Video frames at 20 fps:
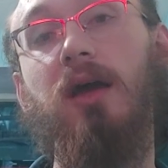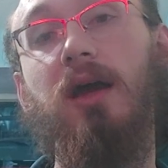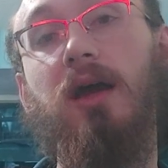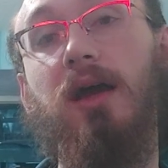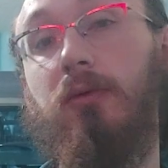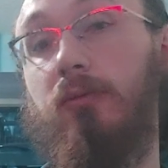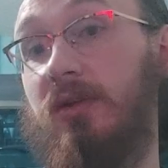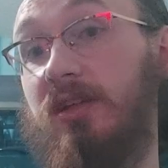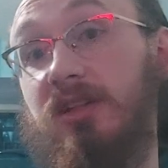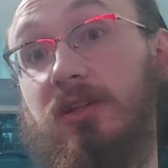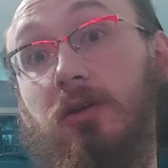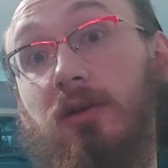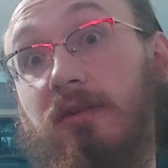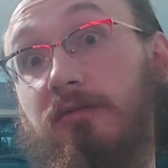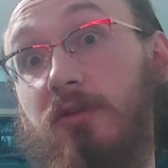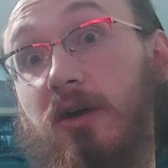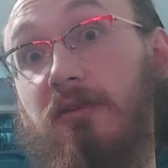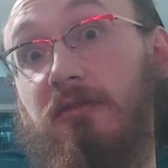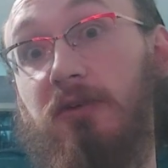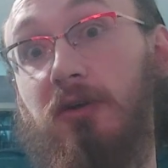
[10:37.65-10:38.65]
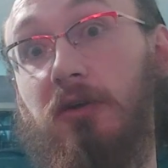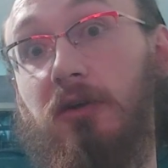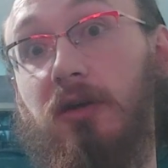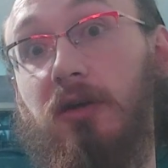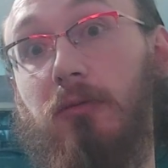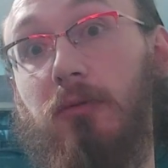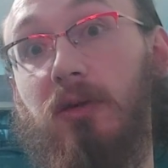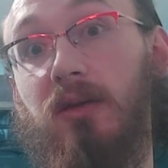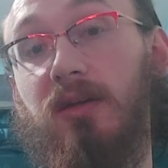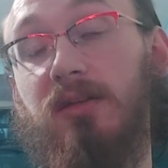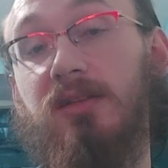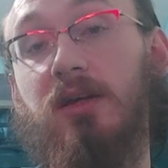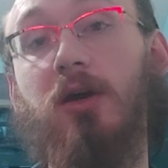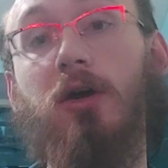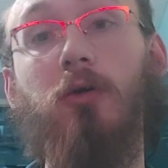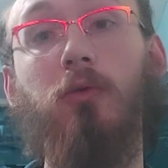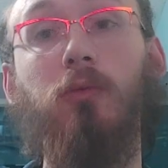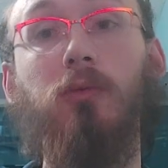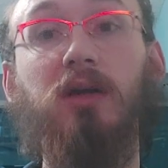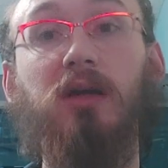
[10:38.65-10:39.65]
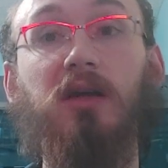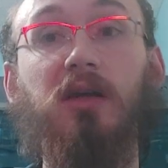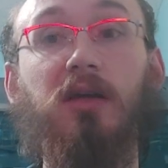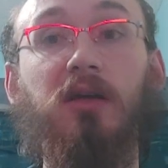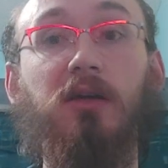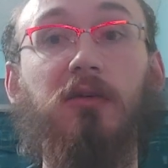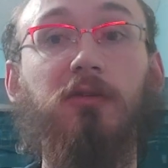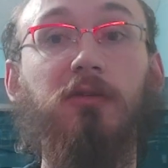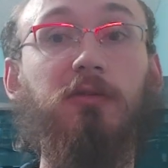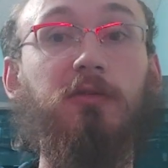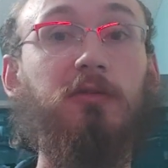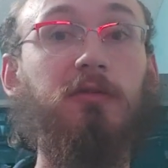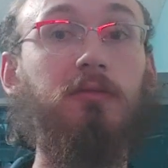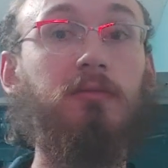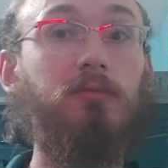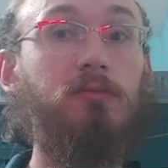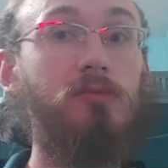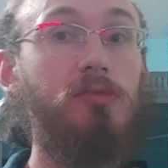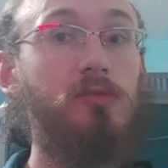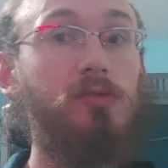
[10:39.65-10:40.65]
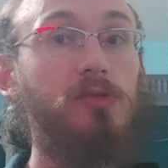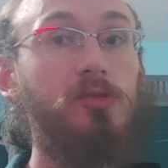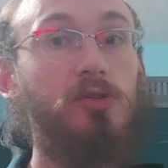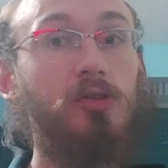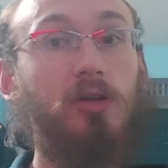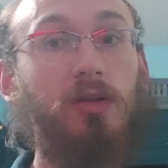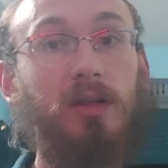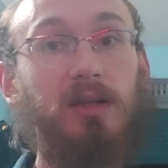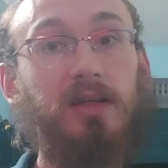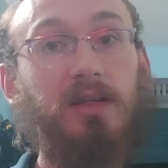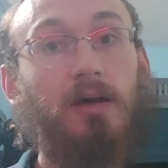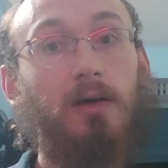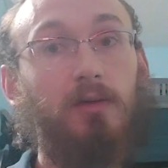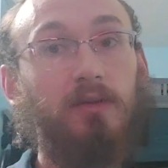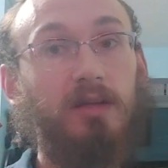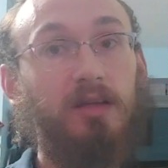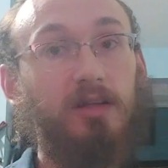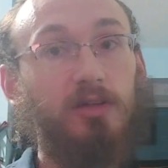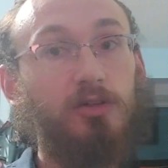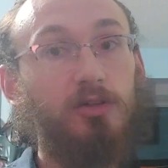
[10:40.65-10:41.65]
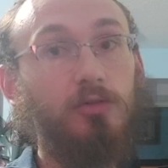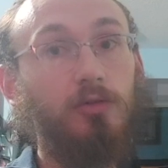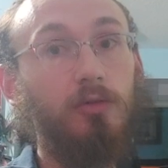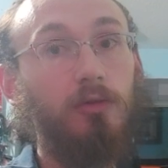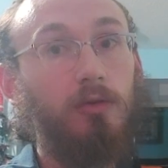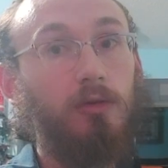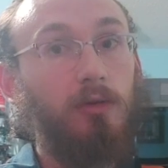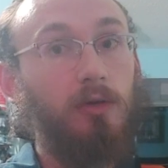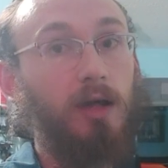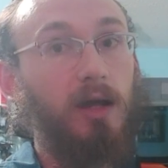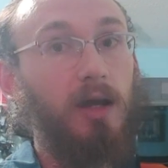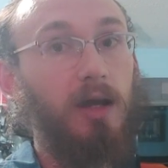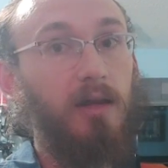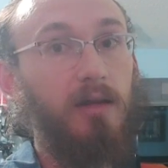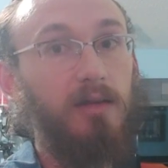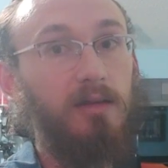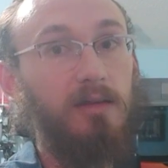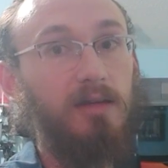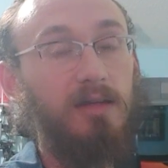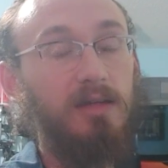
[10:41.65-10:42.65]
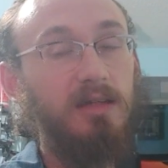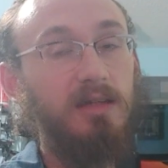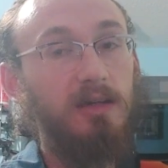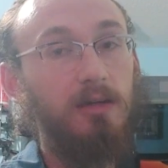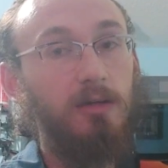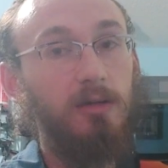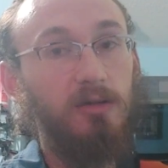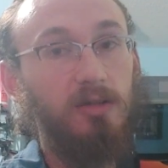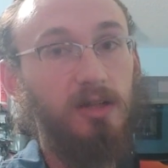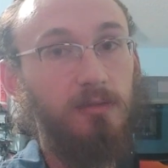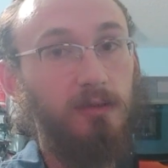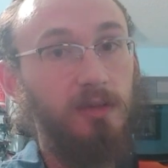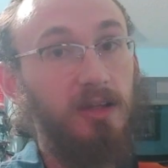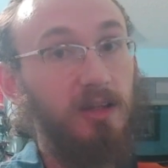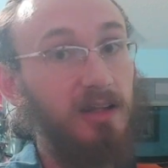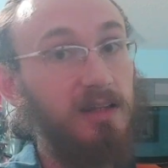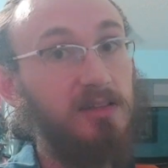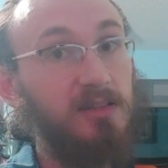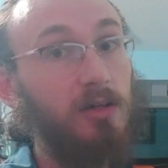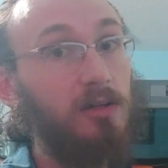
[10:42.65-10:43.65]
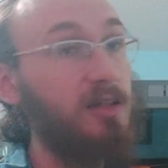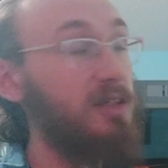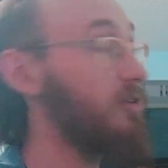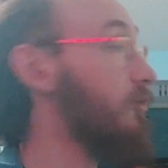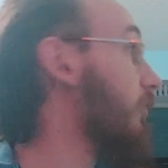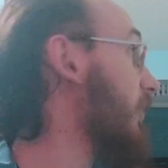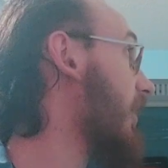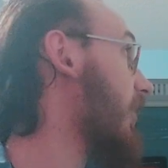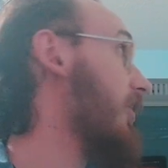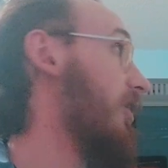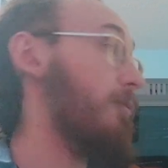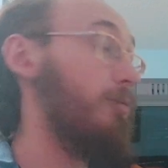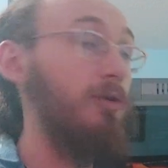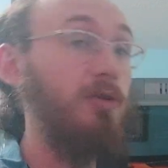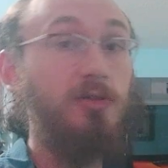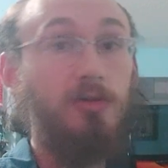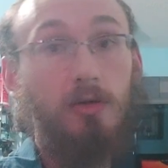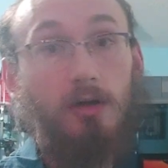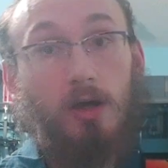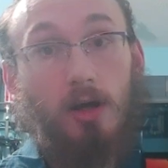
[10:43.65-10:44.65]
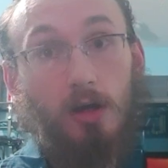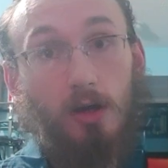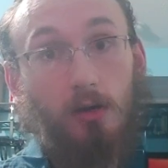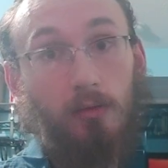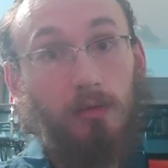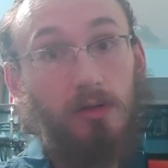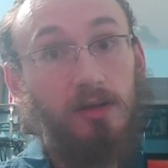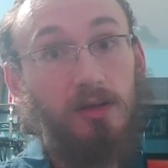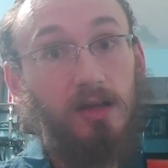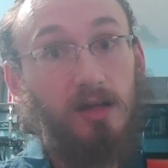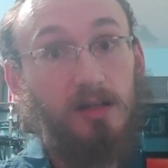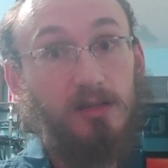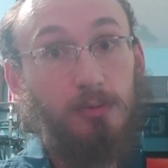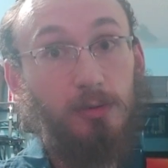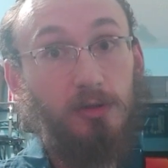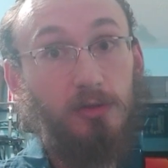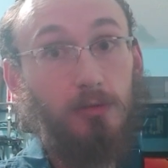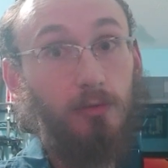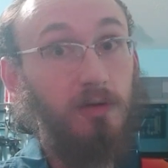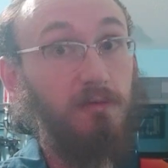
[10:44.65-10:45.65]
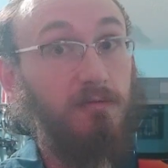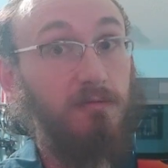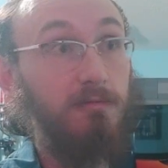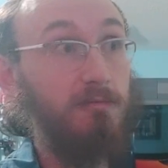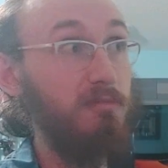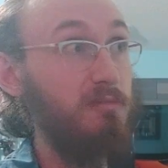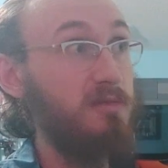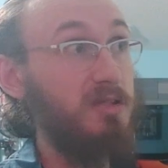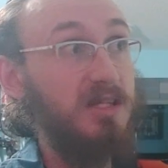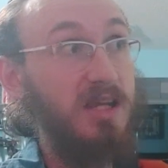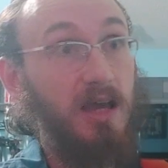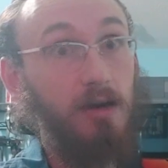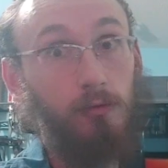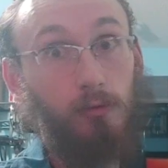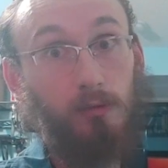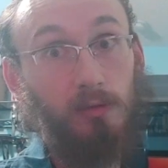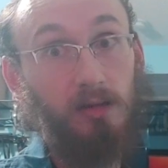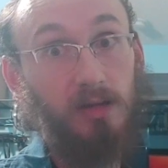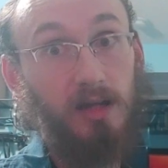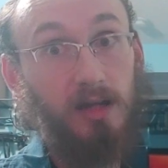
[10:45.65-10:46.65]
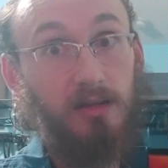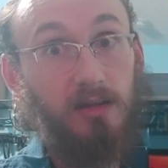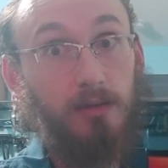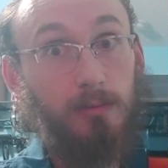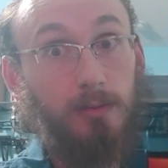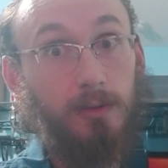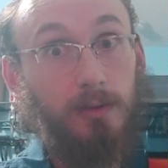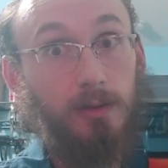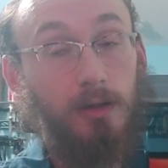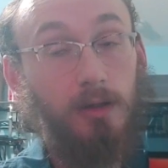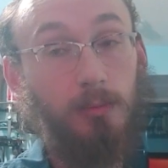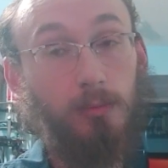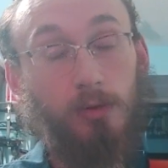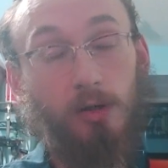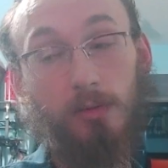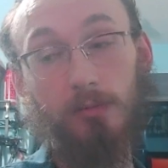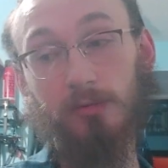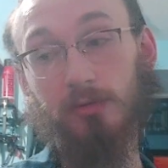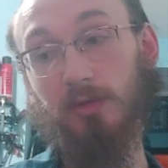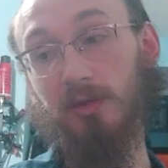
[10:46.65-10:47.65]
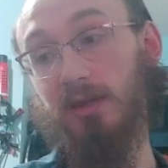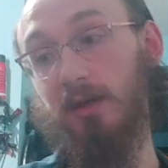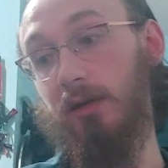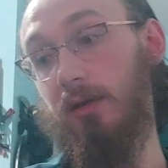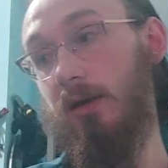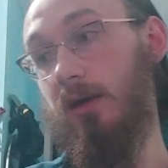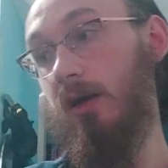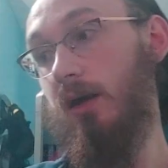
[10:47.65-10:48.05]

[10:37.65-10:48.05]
And we still have not figured out what it is. We've cleaned out the extruder and the gears and everything. And it's on this Creality printer. Really nice printer. We've never really had any problems with it.